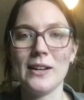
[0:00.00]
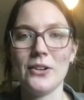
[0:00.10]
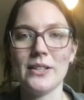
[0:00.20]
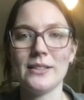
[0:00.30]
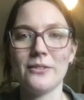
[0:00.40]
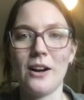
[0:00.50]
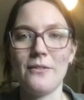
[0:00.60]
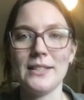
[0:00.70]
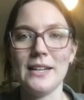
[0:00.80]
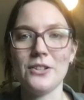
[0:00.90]
areas of
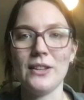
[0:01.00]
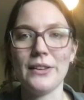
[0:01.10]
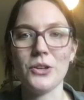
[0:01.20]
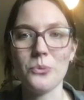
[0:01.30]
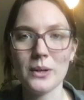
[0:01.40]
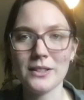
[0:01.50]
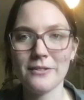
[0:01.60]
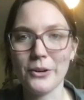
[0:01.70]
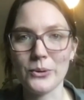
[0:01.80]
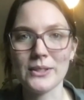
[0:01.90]
conversation that you want to
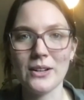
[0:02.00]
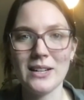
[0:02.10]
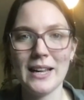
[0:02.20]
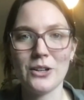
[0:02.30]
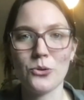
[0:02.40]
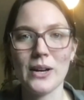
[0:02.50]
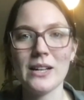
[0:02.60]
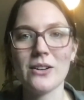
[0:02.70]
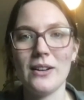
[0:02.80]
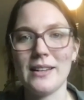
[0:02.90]
focus on and create
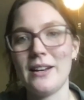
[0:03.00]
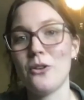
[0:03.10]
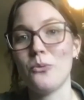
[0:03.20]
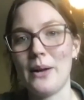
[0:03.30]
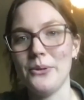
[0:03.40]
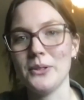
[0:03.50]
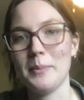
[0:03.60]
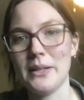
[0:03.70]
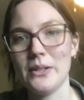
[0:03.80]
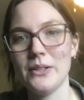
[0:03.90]
content around those
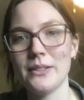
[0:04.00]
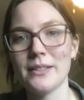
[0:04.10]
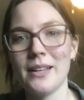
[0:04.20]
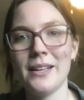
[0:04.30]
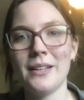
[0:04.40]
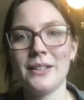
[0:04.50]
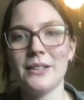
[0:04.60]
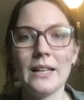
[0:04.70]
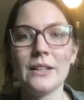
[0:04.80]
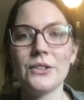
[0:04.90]
pillars.
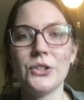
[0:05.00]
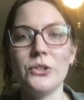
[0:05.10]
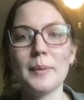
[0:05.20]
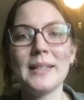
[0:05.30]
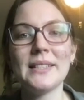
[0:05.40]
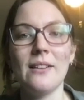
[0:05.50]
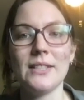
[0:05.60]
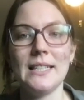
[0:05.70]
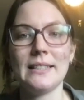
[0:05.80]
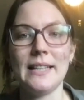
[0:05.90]
To use myself as
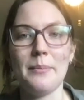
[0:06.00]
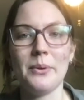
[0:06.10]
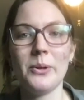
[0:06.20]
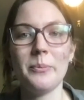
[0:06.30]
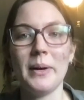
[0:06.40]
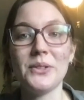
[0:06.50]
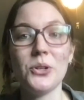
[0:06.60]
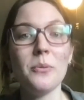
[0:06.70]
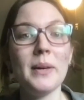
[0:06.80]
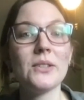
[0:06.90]
an example, my
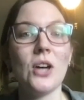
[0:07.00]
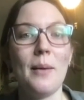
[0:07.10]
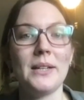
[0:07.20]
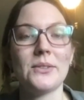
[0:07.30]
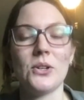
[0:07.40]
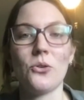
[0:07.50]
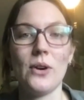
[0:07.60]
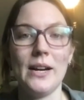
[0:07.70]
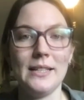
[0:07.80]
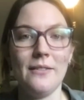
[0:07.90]
two big topics are
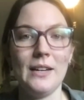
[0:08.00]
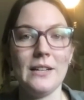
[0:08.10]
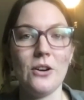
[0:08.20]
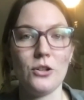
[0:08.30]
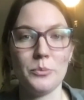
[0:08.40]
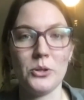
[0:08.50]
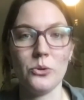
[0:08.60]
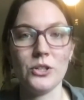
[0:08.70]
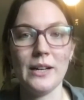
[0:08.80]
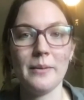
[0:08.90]
creativity and
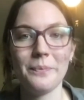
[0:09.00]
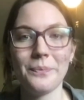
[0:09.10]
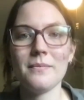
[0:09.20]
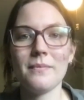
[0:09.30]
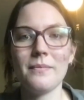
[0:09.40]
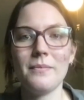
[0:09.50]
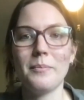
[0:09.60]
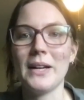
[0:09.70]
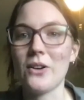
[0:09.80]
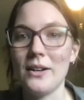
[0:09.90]
entrepreneurship.
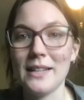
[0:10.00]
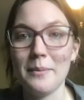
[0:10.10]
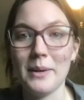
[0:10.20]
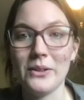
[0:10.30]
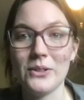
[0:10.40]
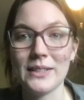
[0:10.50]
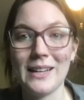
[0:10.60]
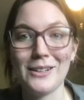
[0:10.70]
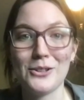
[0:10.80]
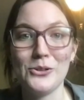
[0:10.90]
My content pillars can
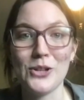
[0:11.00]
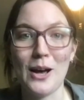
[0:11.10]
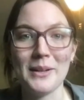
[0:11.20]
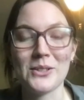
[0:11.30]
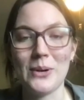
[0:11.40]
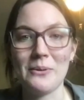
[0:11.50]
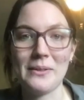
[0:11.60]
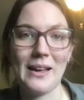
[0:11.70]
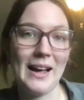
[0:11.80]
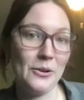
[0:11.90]
include topics around
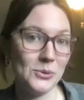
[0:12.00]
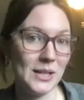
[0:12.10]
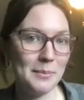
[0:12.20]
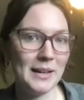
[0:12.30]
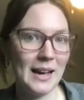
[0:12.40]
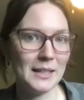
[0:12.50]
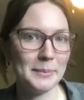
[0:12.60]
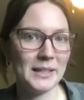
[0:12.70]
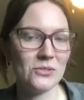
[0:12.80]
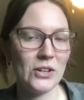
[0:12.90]
the housekeeping
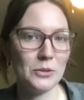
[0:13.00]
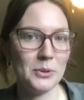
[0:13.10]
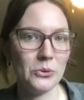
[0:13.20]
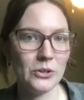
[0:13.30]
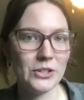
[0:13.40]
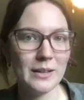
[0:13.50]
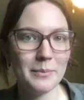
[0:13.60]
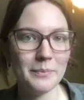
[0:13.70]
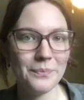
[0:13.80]
aspects of entrepreneurship.